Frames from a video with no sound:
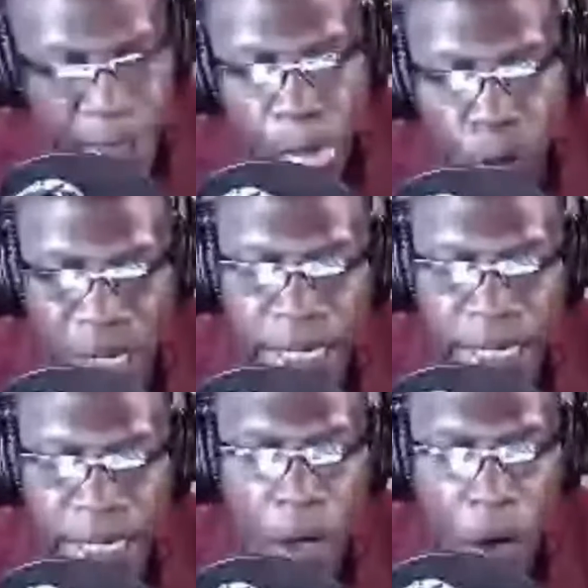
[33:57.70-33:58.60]
we need
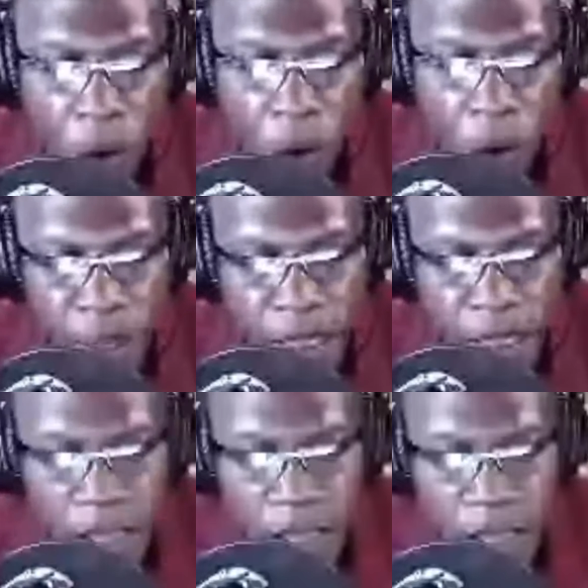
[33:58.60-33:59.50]
to hold these
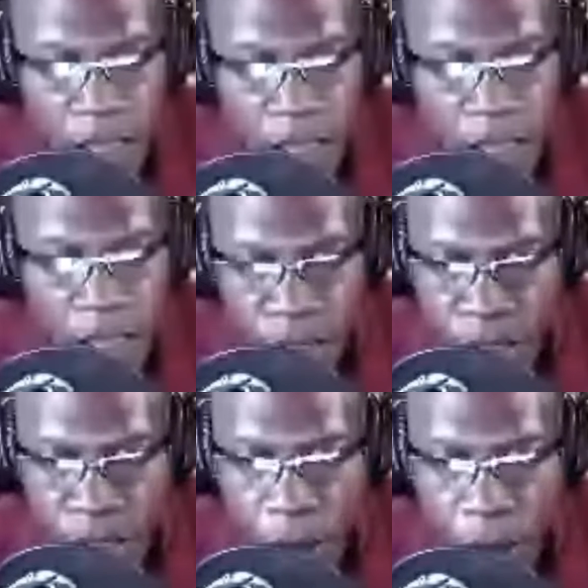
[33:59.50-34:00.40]
politicians
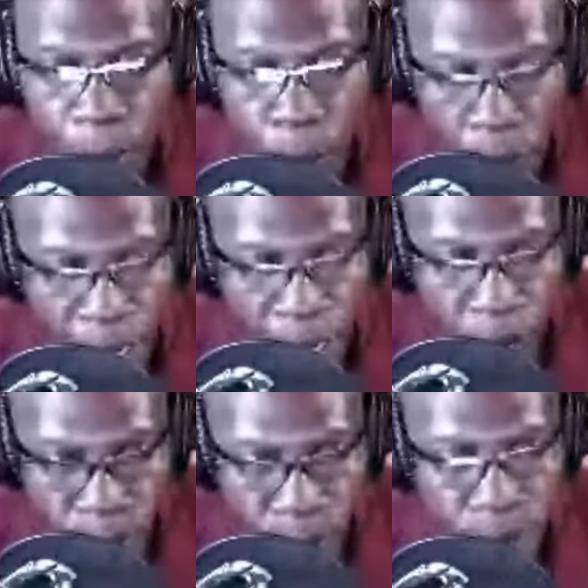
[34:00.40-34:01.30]
more
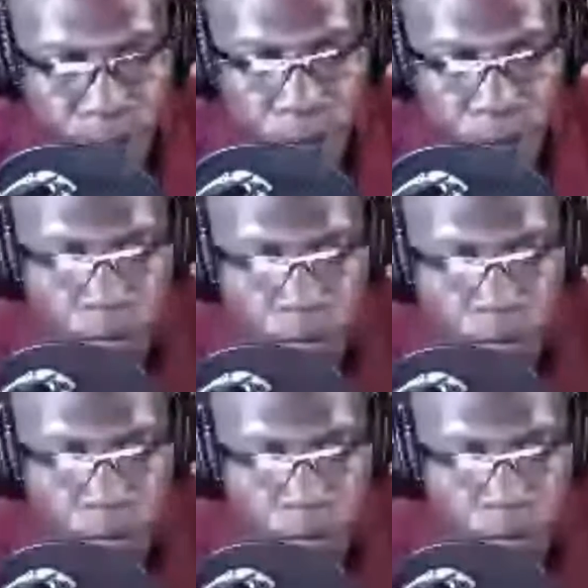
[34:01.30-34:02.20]
accountable.
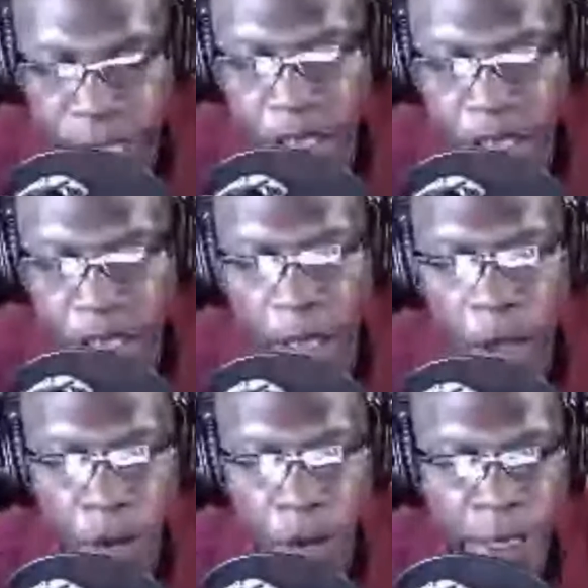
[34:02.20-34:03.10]
We need to be
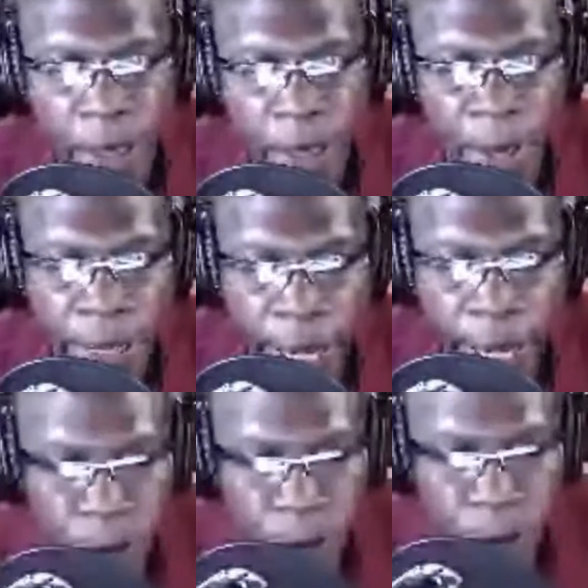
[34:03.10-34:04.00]
holding them
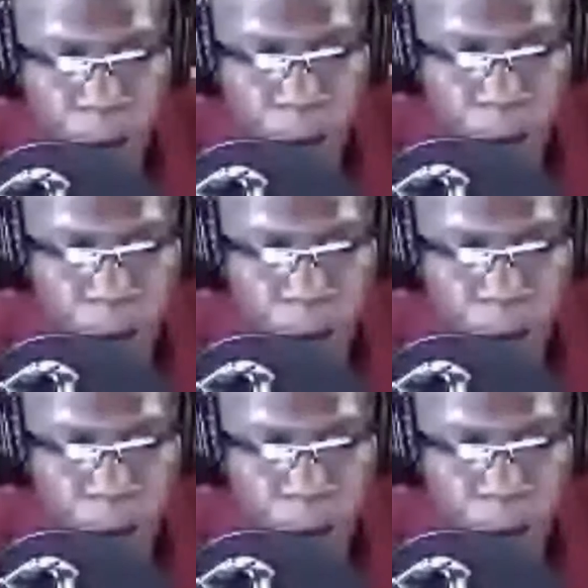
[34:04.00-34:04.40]
accountable before